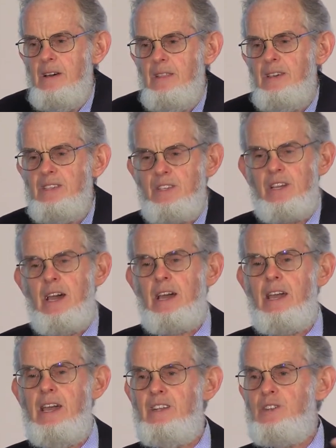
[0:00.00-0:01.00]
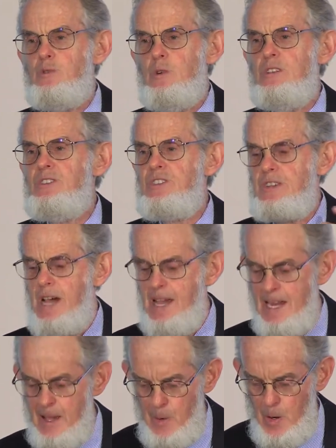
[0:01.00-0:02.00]
this gargantuan
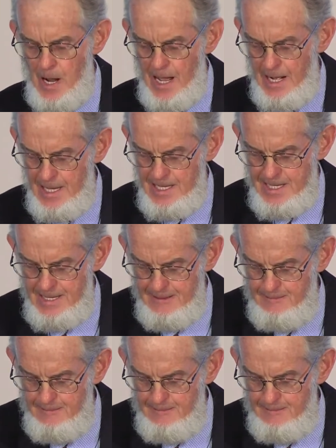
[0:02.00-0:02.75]
state apparatus.